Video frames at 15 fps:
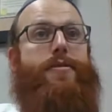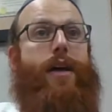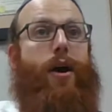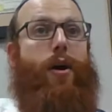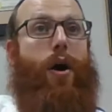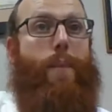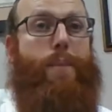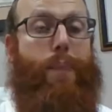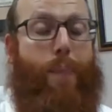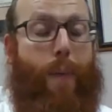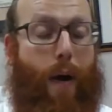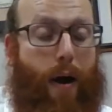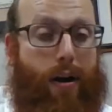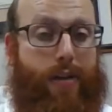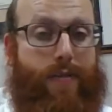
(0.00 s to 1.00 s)
That
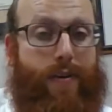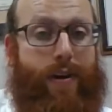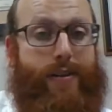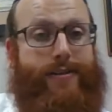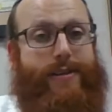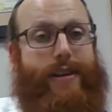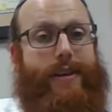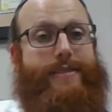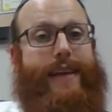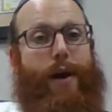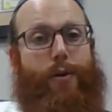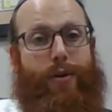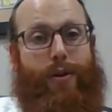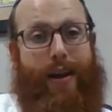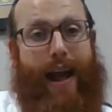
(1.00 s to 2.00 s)
part of us is
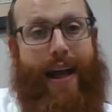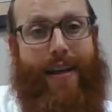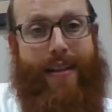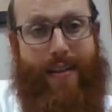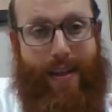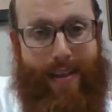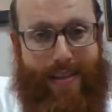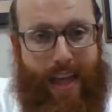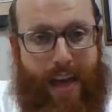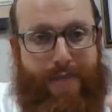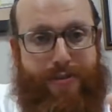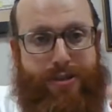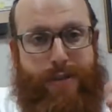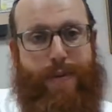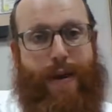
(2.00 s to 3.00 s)
our
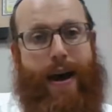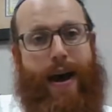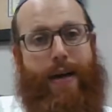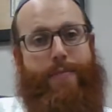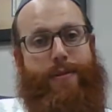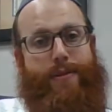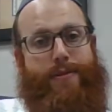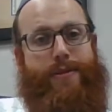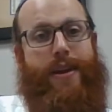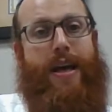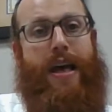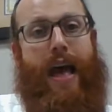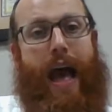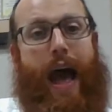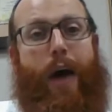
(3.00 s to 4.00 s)
nefesh habahamis,
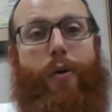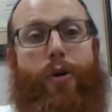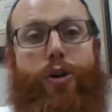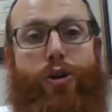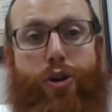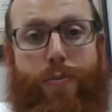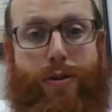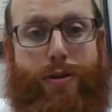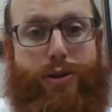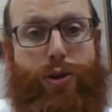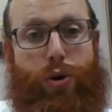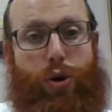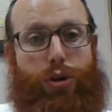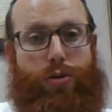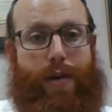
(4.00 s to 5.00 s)
our human
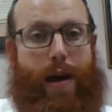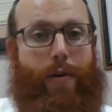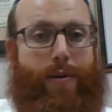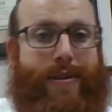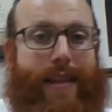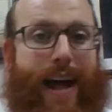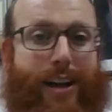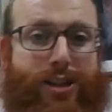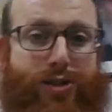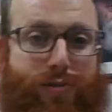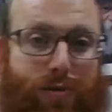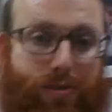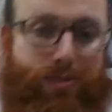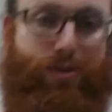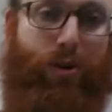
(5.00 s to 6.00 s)
soul or our
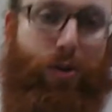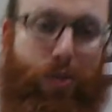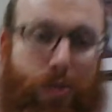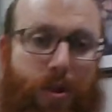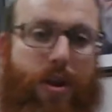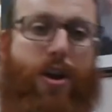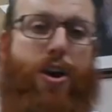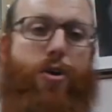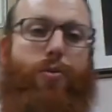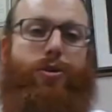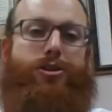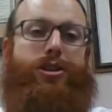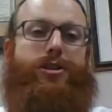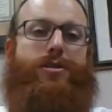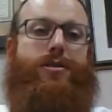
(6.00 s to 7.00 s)
natural soul,
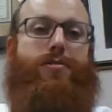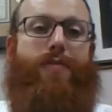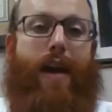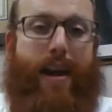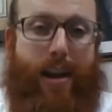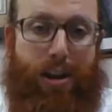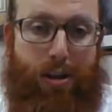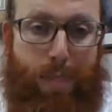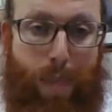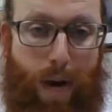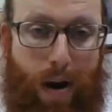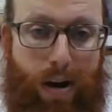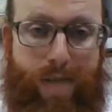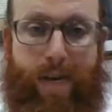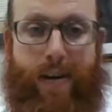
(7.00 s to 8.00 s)
which is the regular
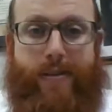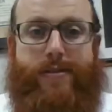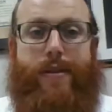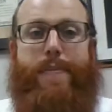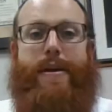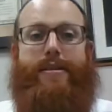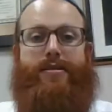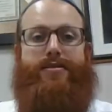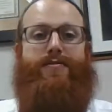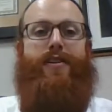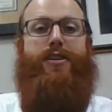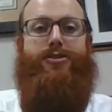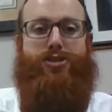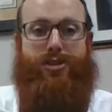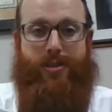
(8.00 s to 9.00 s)
part of us that makes us
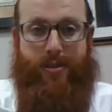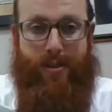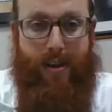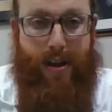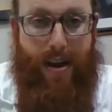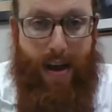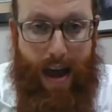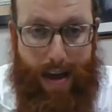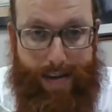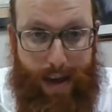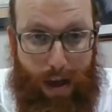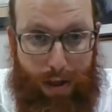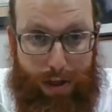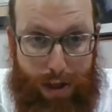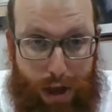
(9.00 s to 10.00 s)
function as
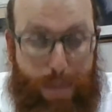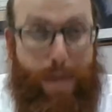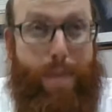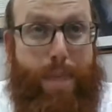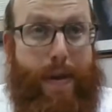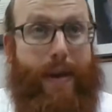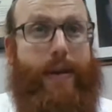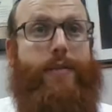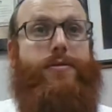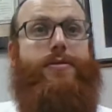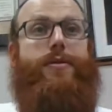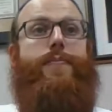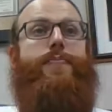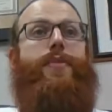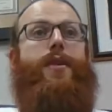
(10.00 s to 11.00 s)
healthy human beings.